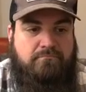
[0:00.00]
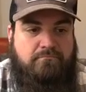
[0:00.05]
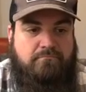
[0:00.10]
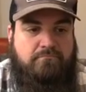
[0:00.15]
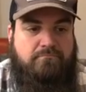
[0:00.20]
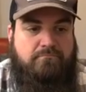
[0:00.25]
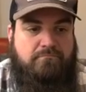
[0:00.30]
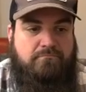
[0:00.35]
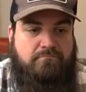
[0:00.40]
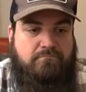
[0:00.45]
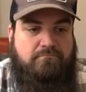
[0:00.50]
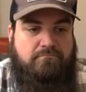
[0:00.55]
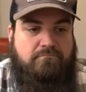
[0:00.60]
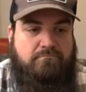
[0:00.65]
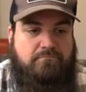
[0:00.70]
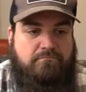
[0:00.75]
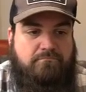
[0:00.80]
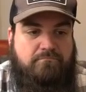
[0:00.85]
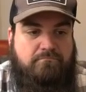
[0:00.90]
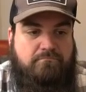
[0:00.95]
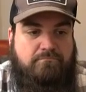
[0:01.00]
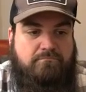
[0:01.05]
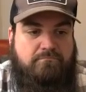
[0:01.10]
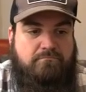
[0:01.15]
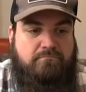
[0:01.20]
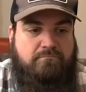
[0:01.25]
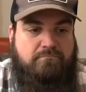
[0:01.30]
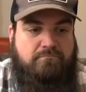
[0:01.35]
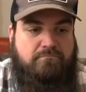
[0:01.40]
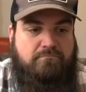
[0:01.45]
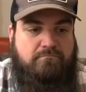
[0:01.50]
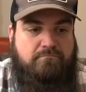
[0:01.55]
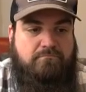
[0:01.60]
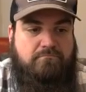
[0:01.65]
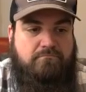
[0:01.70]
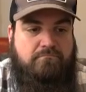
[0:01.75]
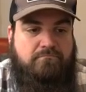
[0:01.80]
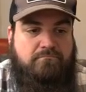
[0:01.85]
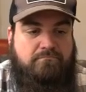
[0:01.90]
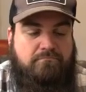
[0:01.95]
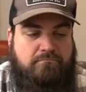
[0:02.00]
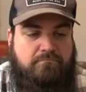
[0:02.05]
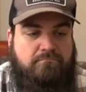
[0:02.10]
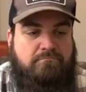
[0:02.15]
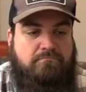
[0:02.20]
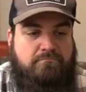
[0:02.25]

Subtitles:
The person shown says nothing.